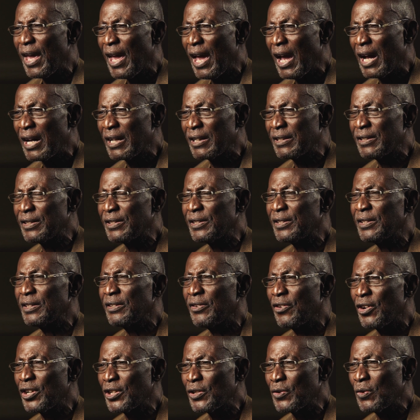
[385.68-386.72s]
and
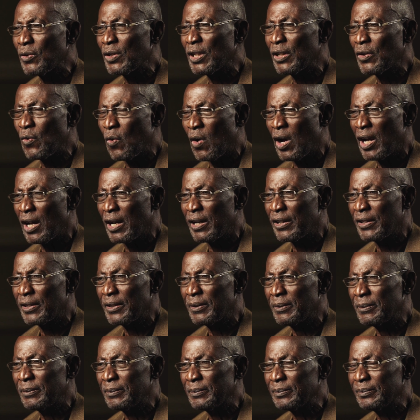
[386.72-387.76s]
critical inquiry.
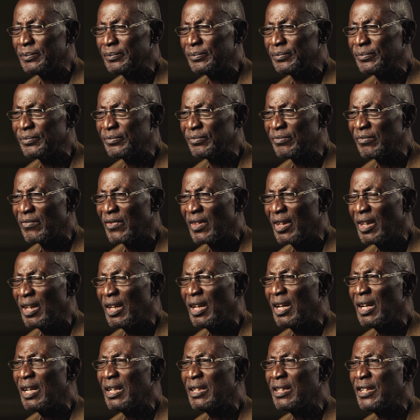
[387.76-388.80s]

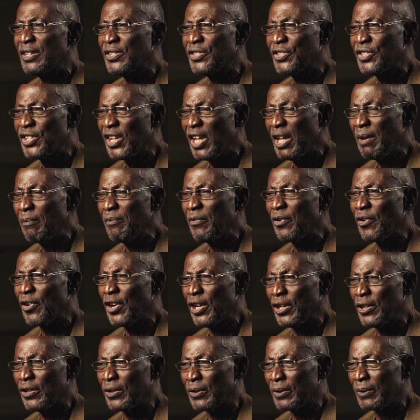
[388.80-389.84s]
The same
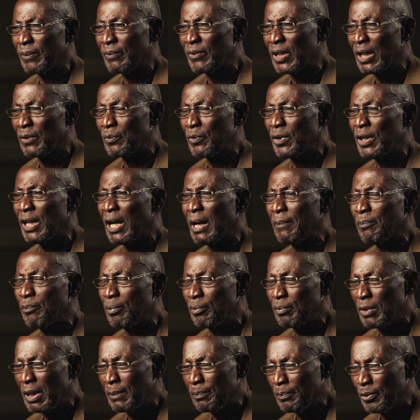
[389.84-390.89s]
rigor that we
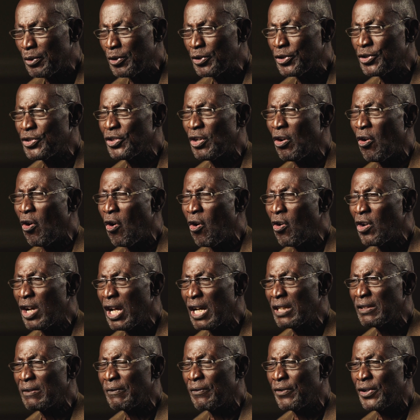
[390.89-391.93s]
approach all
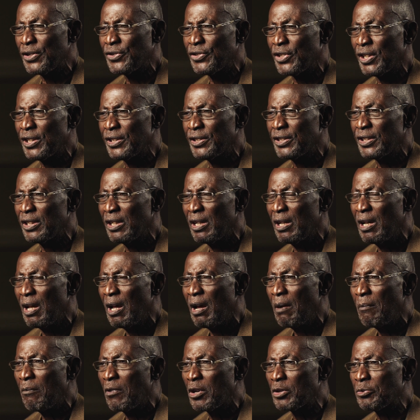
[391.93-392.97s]
kinds of research
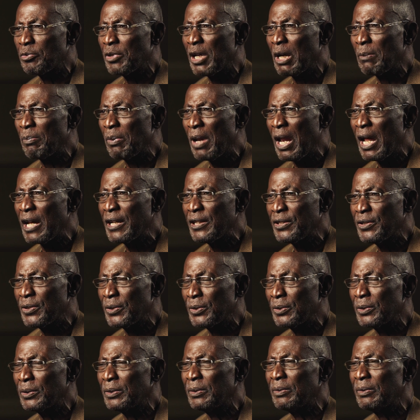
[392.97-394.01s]
must be applied to